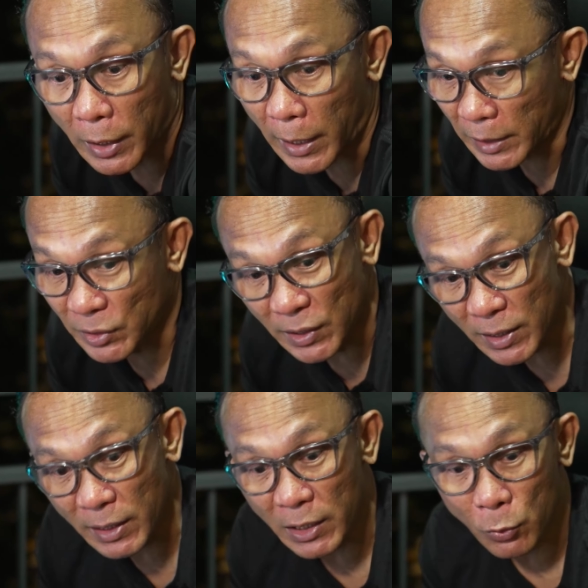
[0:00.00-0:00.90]

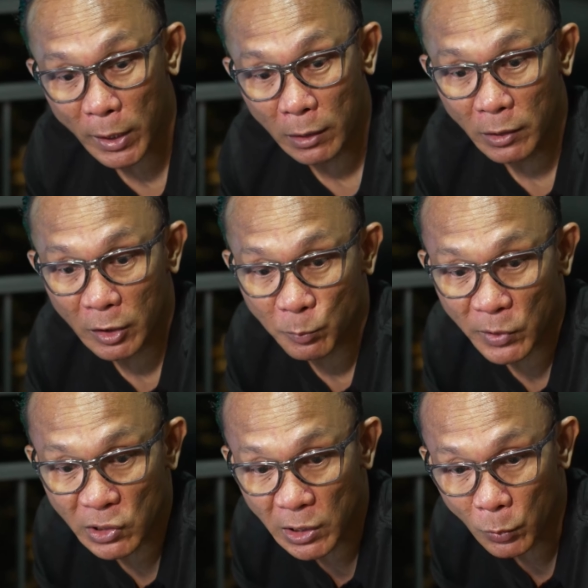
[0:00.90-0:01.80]
exceedingly well,
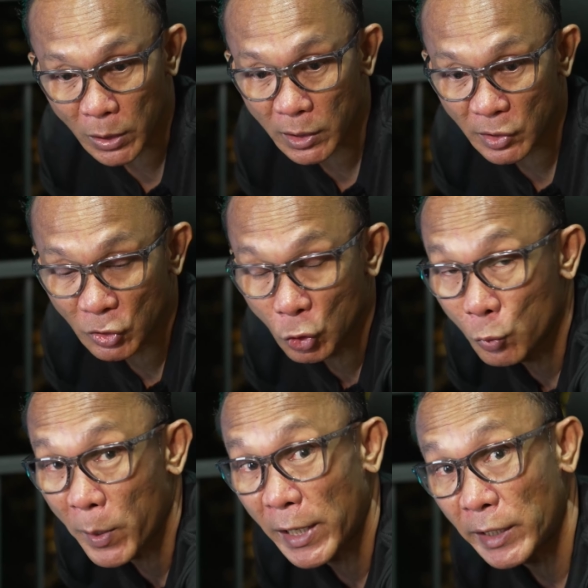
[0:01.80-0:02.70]
especially with these two
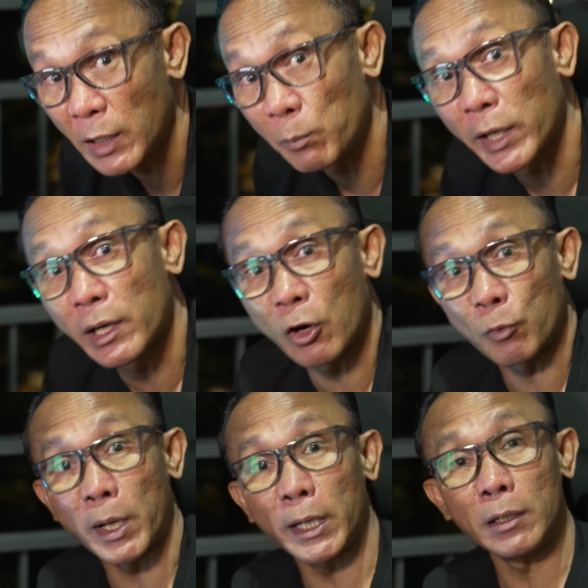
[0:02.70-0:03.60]
magnetic planar of
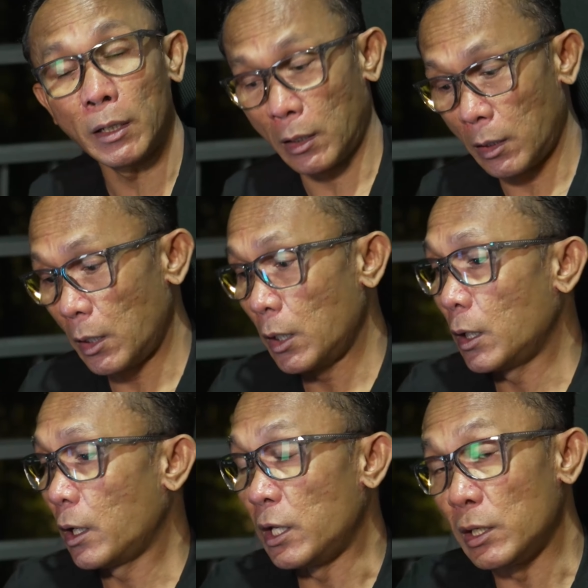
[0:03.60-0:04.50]
mine,
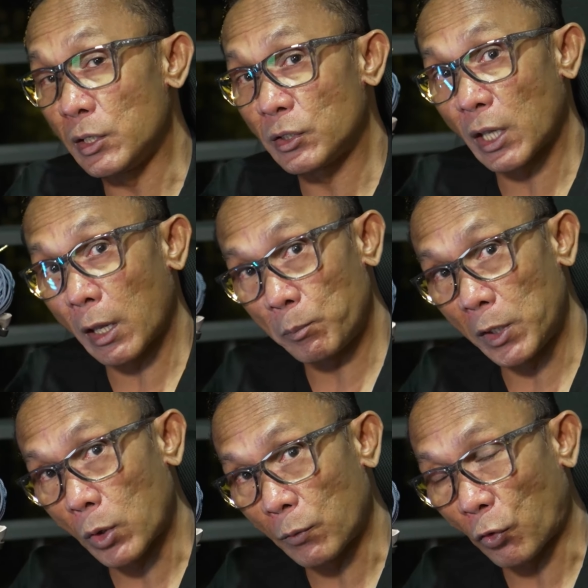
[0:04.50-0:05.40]
Hidis
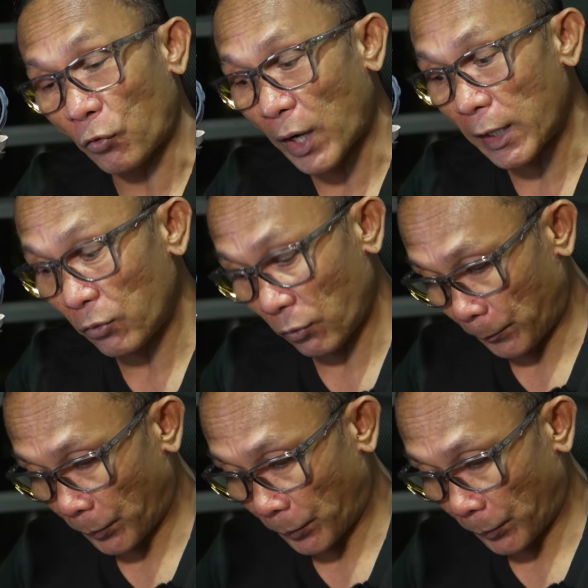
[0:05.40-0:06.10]
MP145,